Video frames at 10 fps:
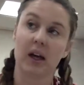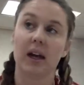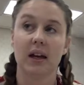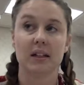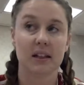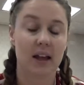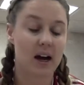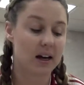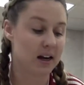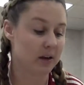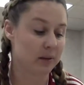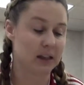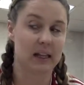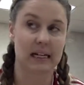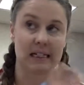And did that, and I
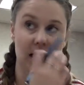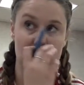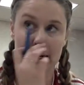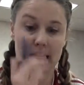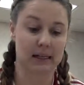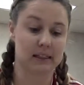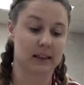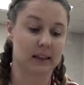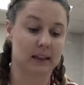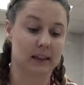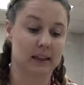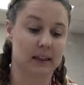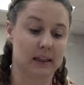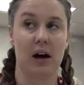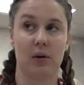really liked that idea because then they get to
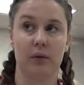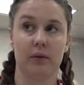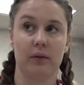cut it out.